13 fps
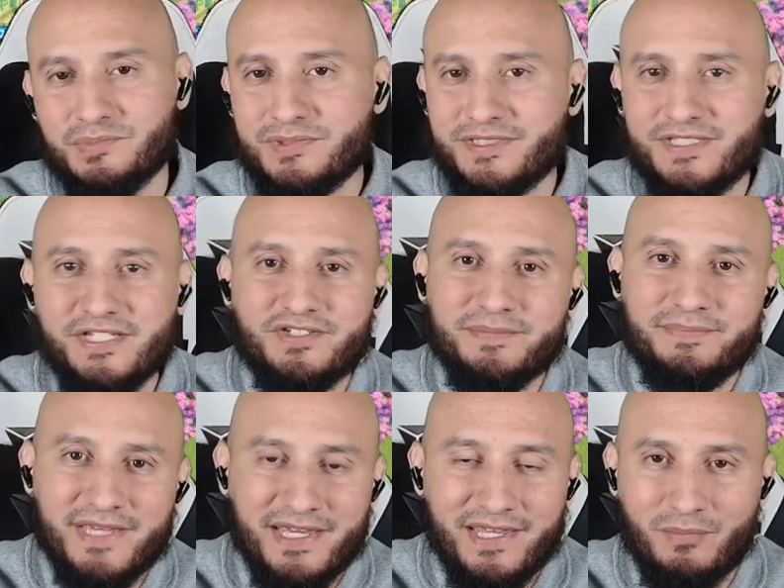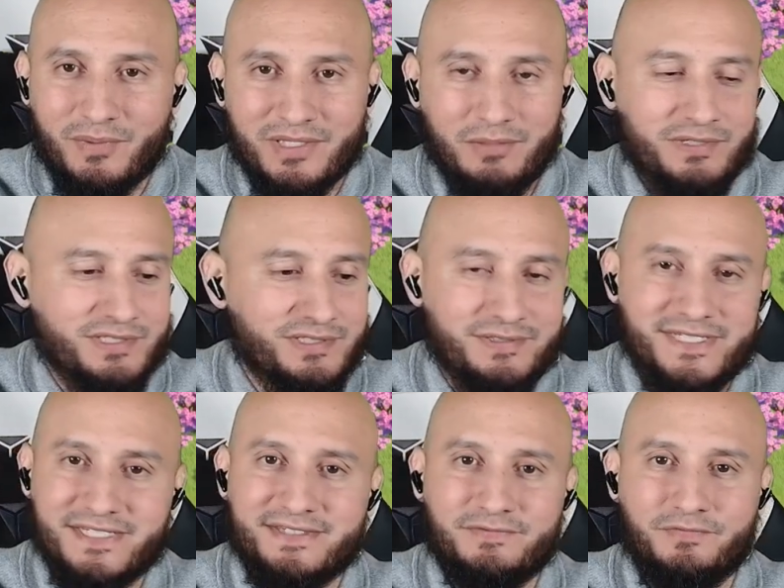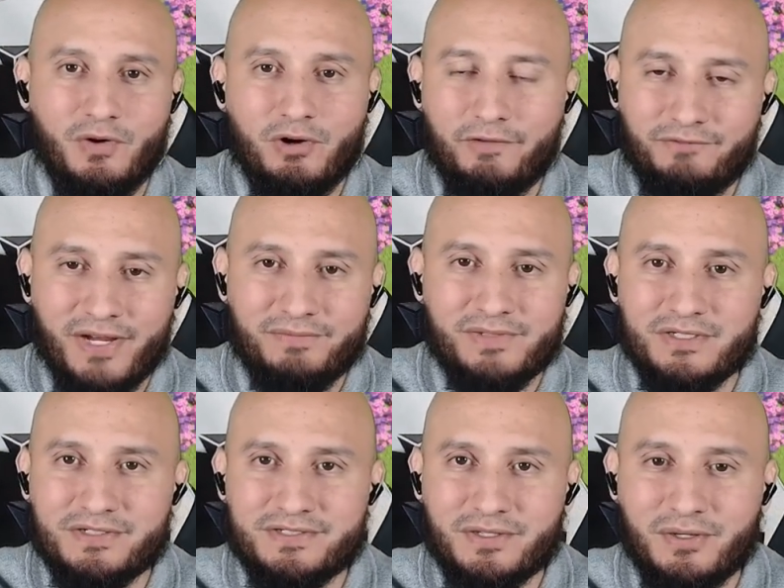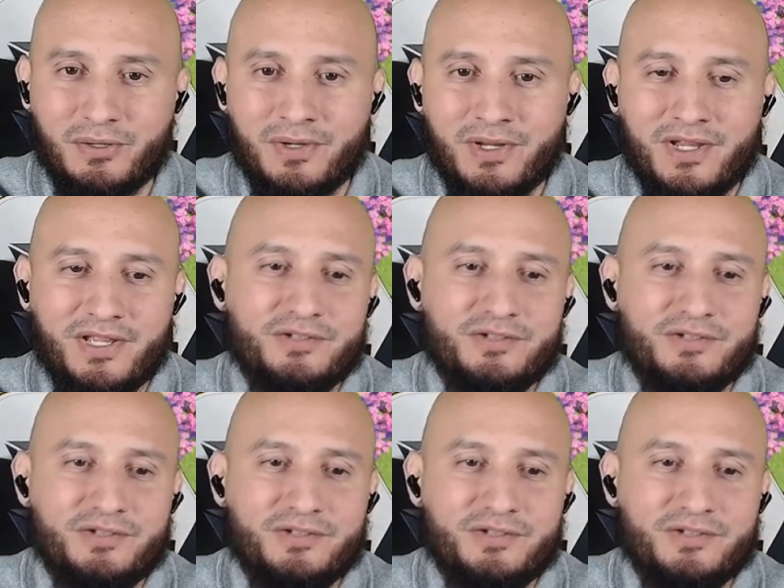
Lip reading: teaching me when I was 5 years ago,